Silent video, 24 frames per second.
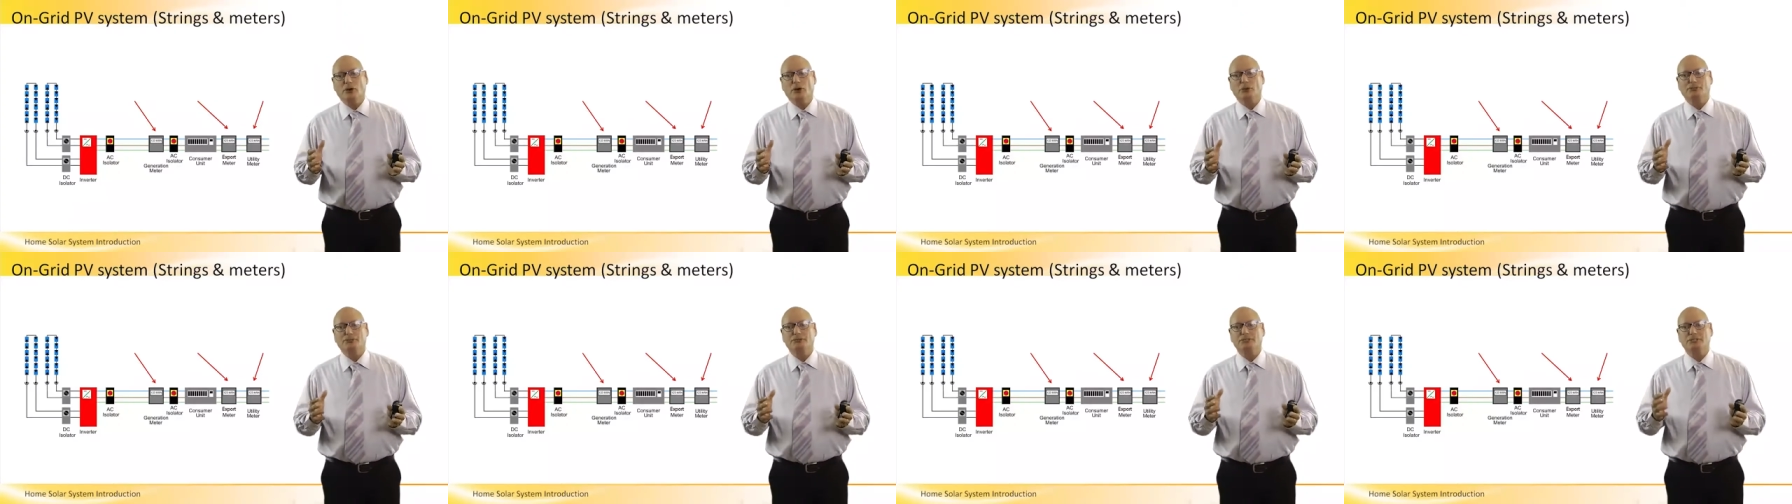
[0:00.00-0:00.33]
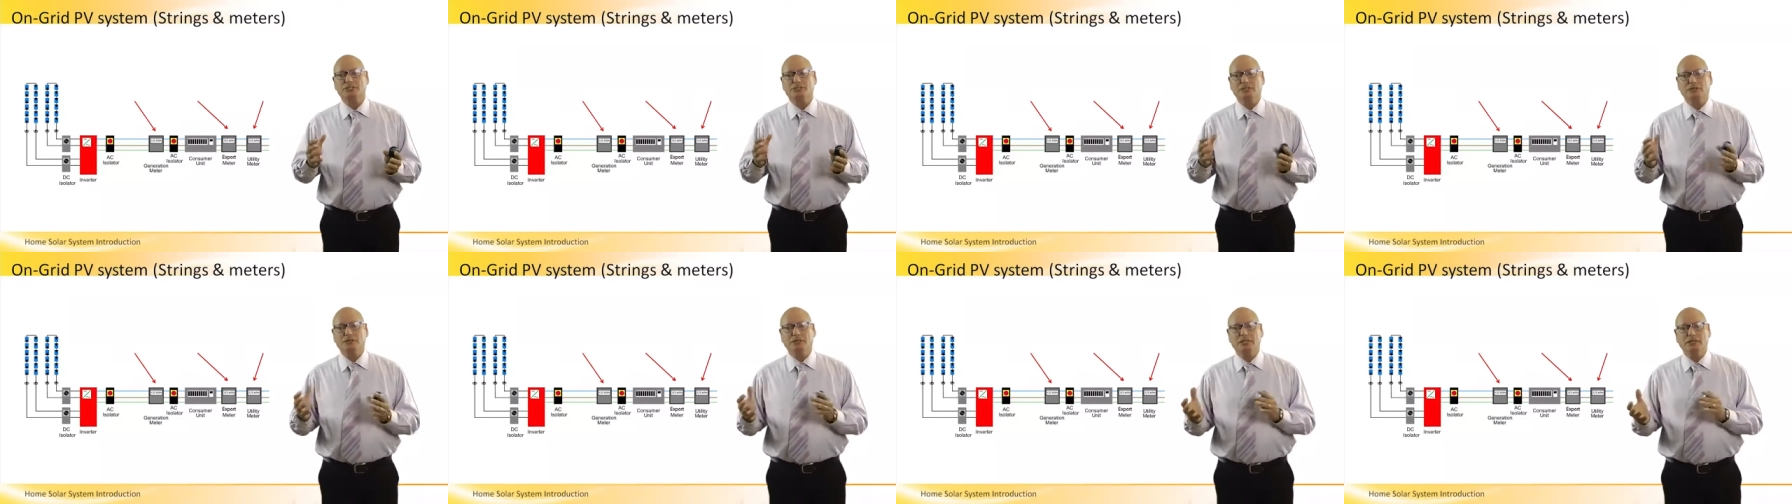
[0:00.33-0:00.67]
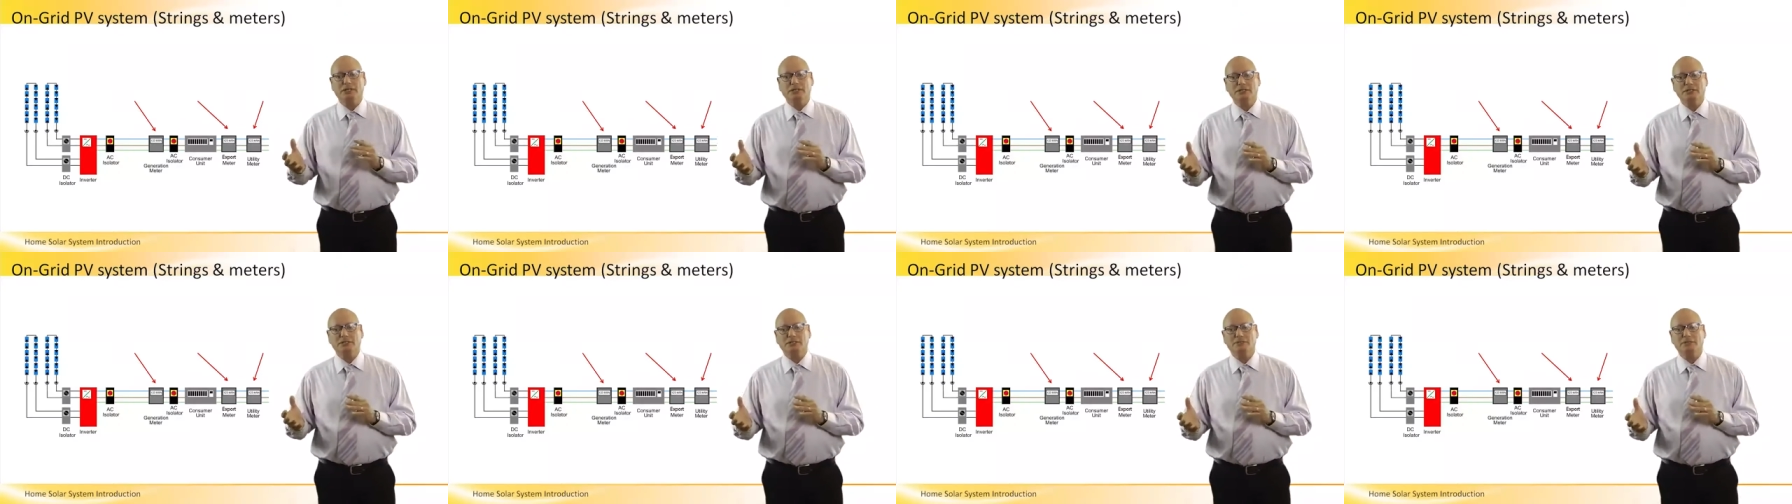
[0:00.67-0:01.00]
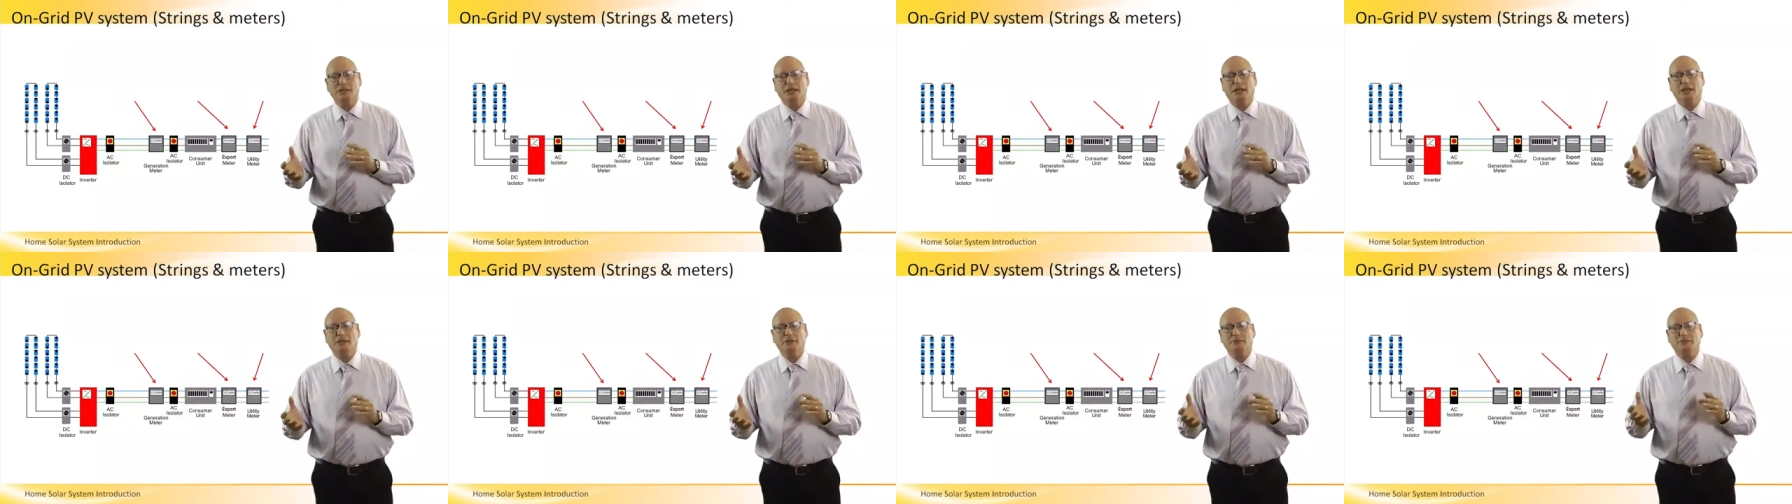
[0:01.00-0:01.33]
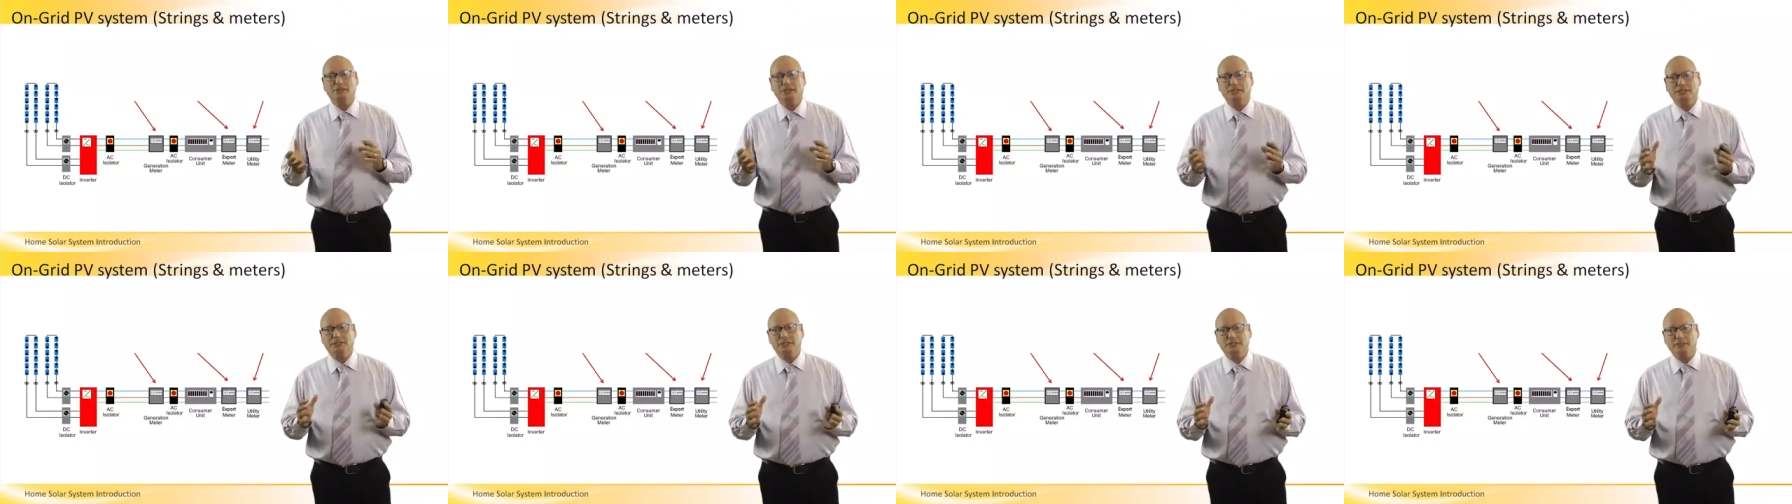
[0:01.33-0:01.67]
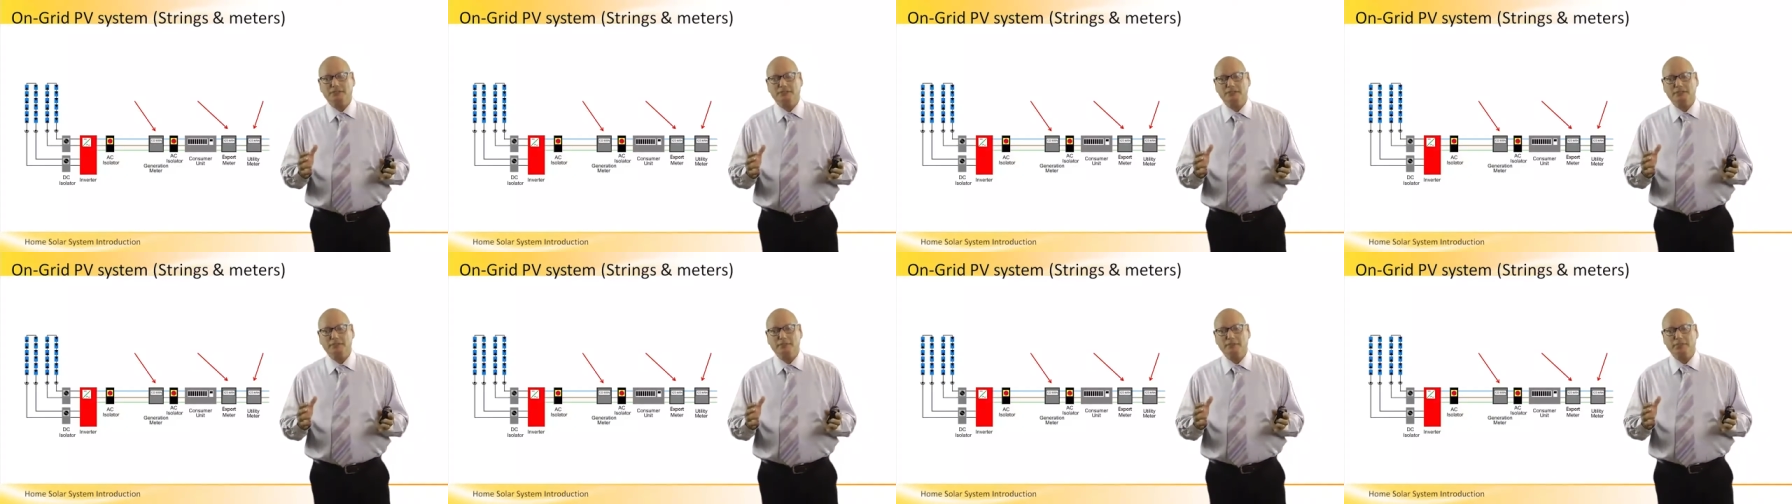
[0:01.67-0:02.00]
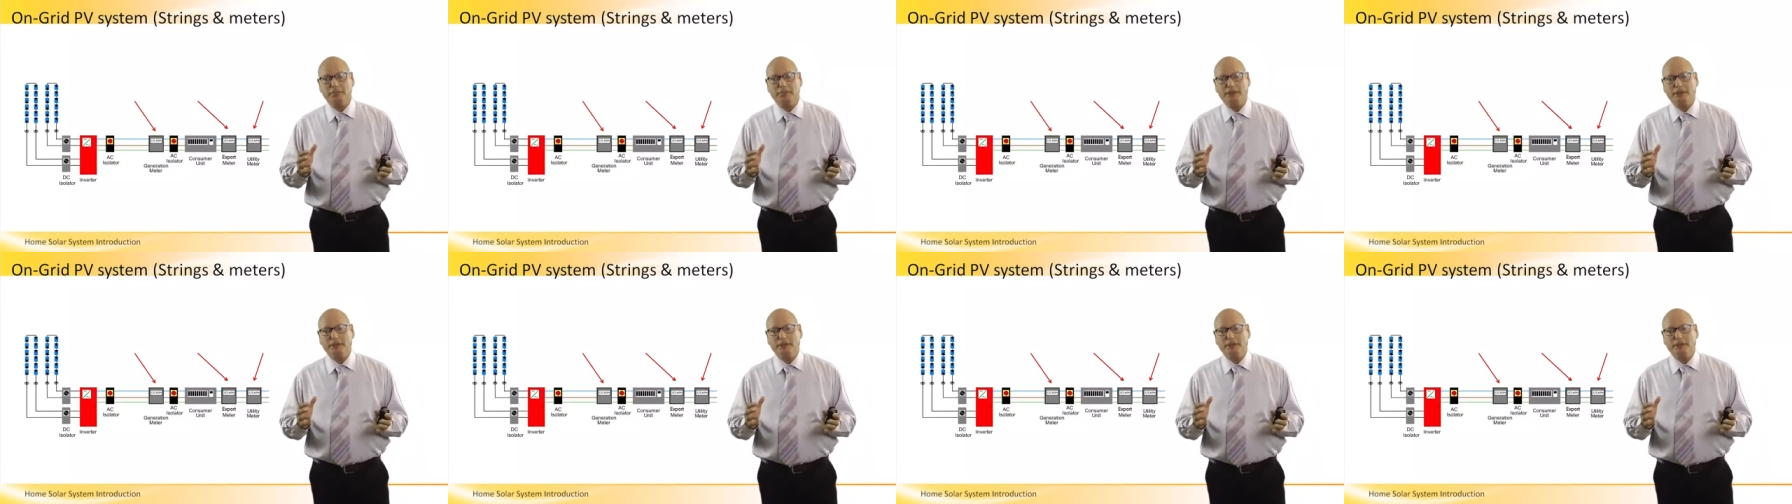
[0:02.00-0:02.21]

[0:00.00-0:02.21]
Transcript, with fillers: of strings and meters